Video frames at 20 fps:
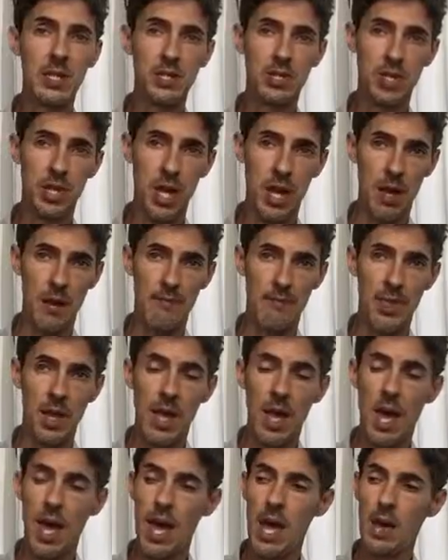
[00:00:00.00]
each day,
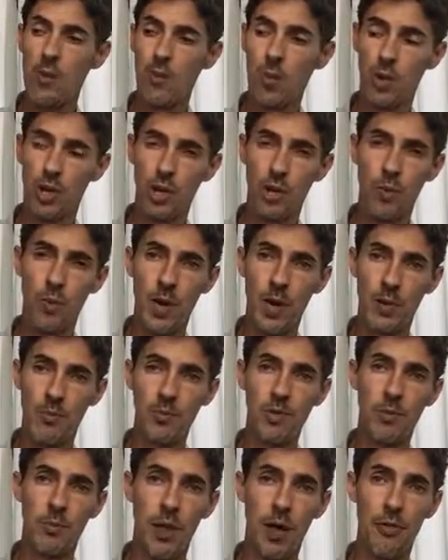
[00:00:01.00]
and work your way
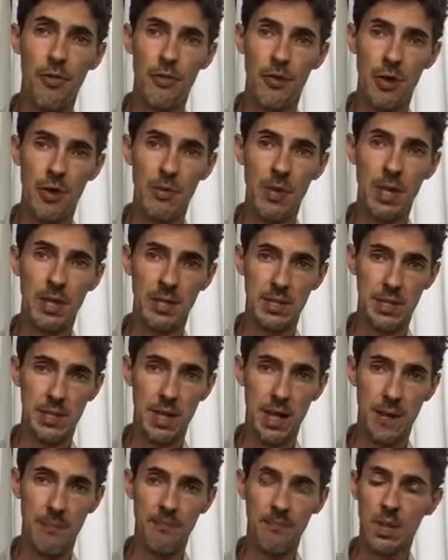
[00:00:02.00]
up to about 30 minutes a
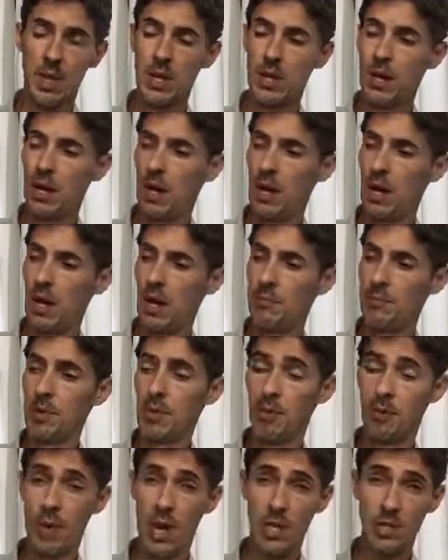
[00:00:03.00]
day.
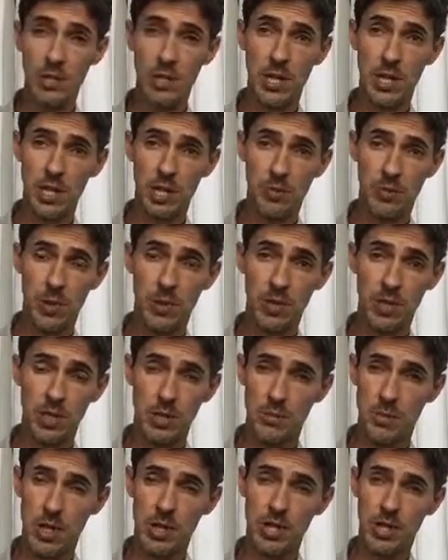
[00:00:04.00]
Gradually expose
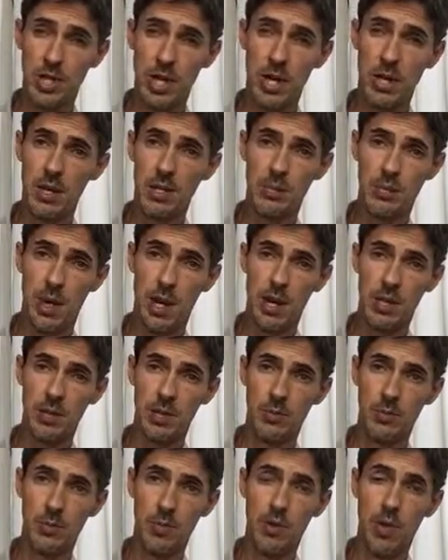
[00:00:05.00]
as much skin as
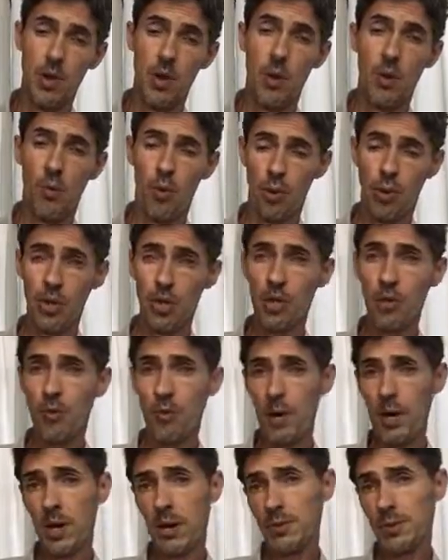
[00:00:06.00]
possible, working your
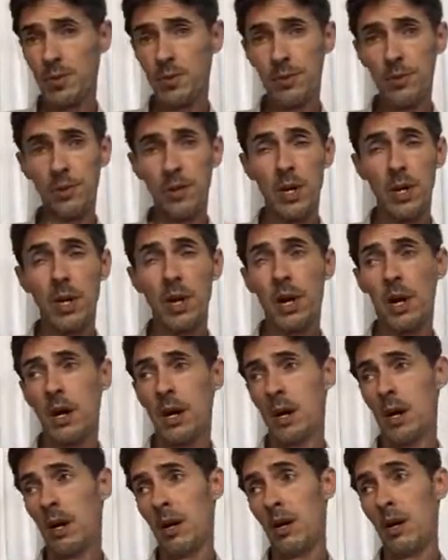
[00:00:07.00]
way up to
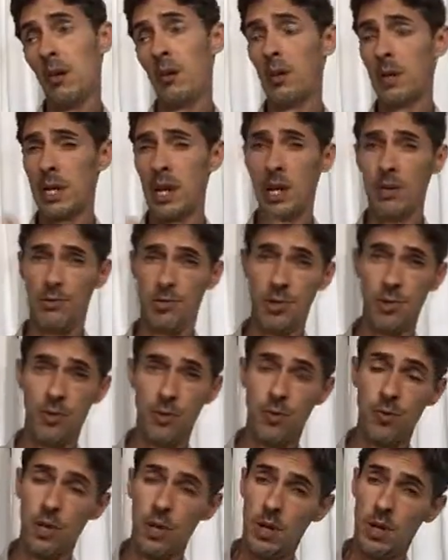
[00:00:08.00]
or down
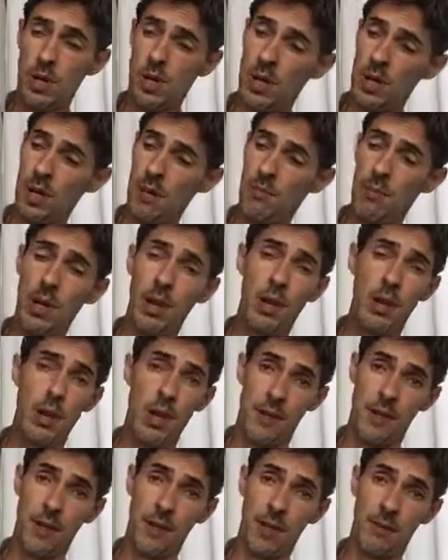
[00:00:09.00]
to
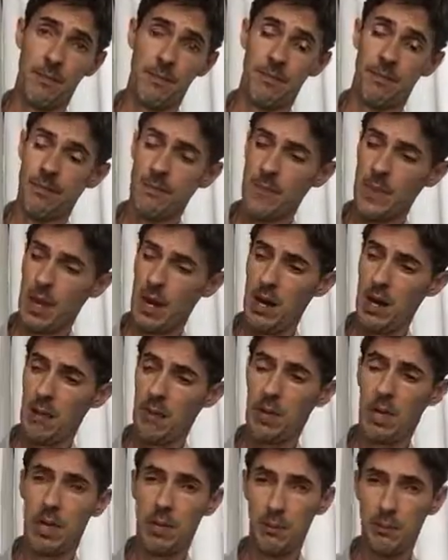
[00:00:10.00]
nothing.
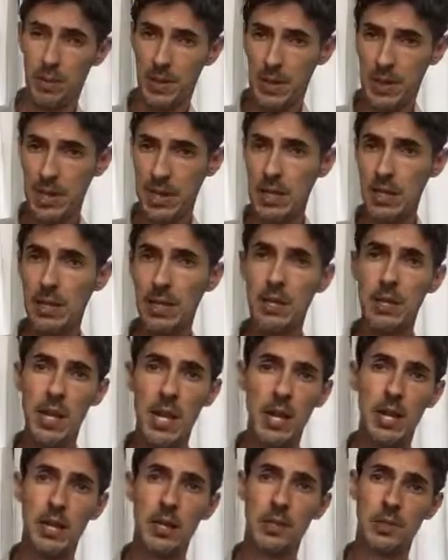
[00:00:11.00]
Completely
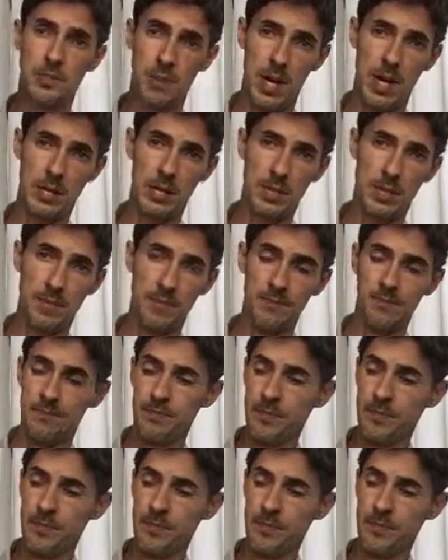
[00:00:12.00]
naked is best.